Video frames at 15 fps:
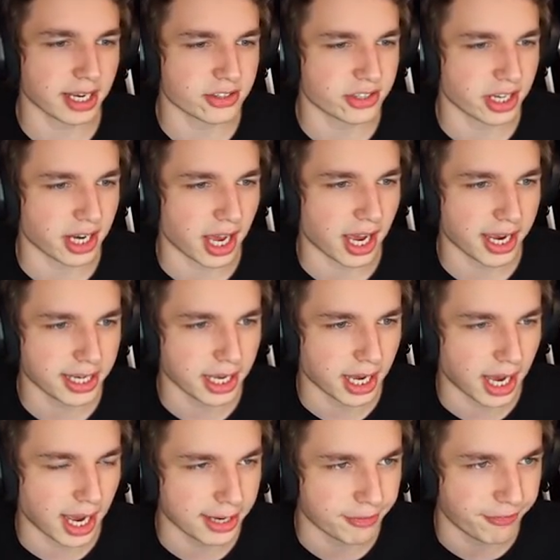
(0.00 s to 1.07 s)
said,
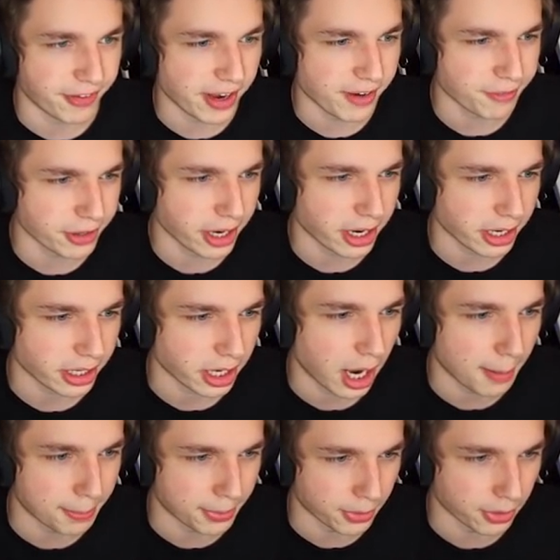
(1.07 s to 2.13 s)
I favorited a
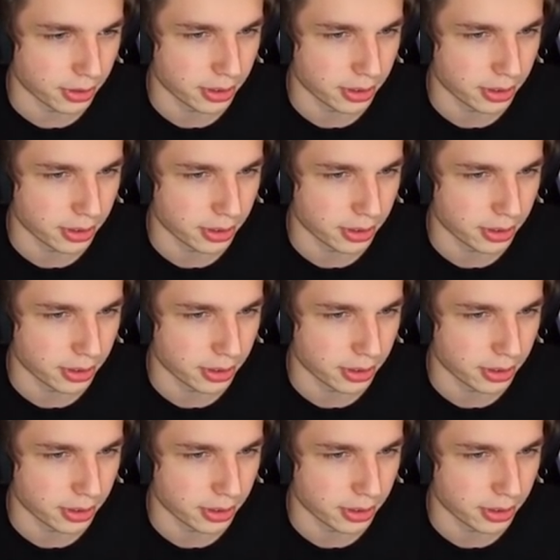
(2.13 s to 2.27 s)
couple.